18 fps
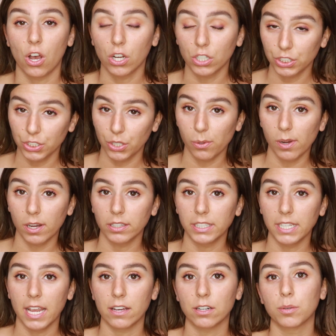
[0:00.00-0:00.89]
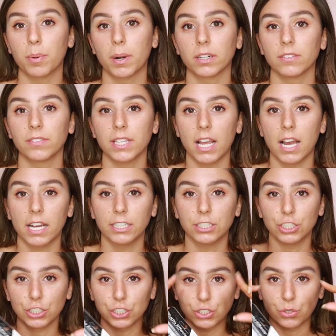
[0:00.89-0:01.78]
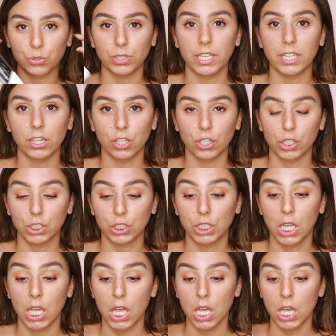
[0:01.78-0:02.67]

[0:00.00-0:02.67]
also on the outer part of the eye, just so they looked